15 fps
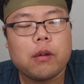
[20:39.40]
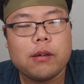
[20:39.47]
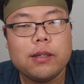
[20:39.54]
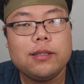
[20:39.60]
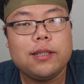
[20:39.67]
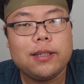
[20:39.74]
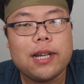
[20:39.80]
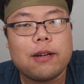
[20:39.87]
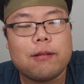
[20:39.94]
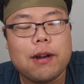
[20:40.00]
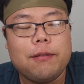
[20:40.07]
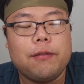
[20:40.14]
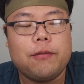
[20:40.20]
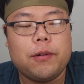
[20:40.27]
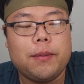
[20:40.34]
This hit that
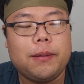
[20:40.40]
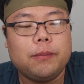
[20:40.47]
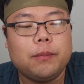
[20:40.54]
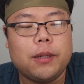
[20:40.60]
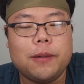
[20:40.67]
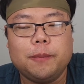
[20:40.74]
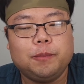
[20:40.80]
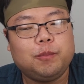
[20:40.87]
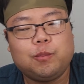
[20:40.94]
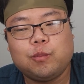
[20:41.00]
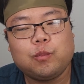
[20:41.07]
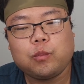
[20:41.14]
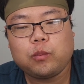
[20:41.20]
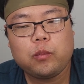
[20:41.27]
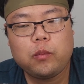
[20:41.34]
craving for me, but
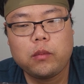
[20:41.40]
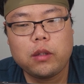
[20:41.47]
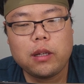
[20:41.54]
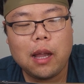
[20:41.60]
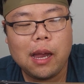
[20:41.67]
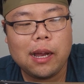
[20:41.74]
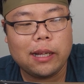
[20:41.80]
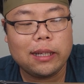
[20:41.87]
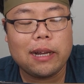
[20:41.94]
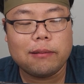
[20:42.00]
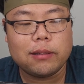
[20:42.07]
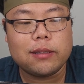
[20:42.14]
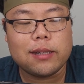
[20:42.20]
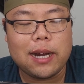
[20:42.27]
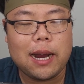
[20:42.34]
I think
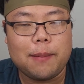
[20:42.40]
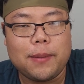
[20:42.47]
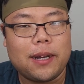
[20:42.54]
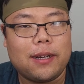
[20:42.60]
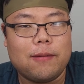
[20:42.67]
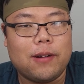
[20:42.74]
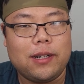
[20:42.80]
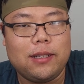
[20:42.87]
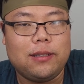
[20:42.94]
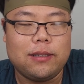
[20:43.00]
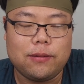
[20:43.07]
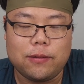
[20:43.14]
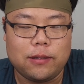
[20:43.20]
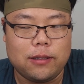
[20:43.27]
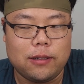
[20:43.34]
after today, I'm not gonna want to eat
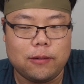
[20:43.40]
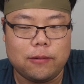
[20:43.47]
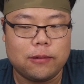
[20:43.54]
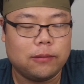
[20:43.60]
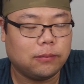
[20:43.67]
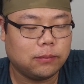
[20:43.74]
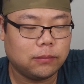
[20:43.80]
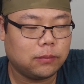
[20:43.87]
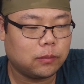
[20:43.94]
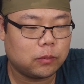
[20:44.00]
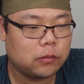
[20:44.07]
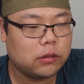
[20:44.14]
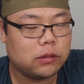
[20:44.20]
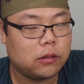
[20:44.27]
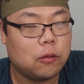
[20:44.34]
this for another
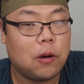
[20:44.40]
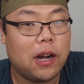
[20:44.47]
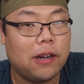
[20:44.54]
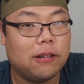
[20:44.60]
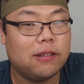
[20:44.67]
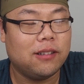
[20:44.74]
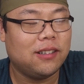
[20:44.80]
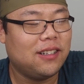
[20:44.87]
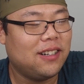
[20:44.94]
while.